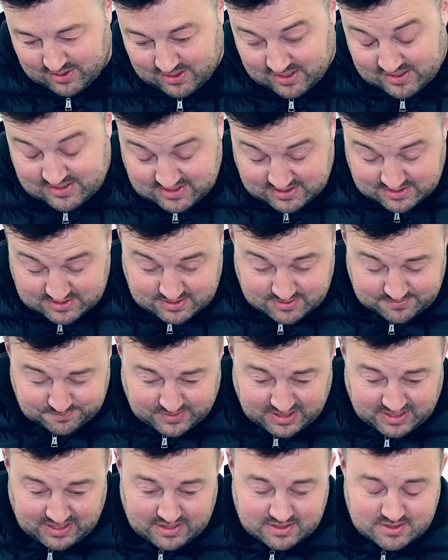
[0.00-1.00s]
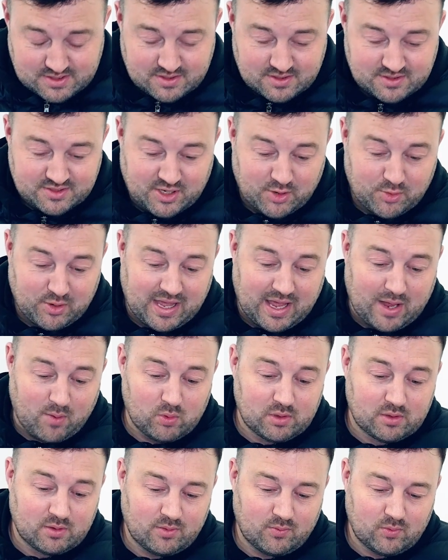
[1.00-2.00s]
It is. So yeah,
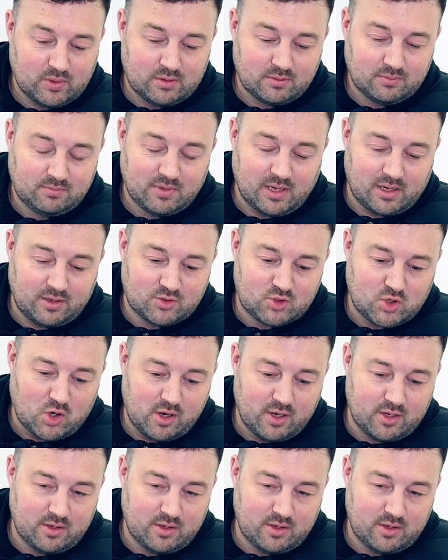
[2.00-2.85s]
I'll try